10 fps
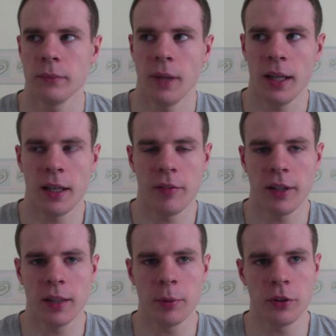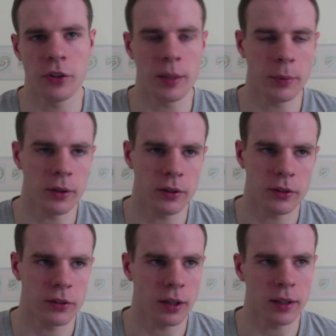any available
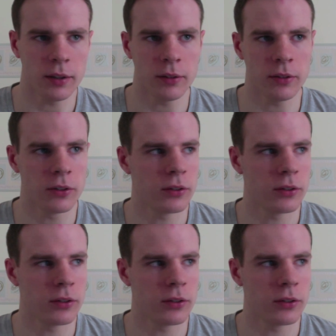treatments, and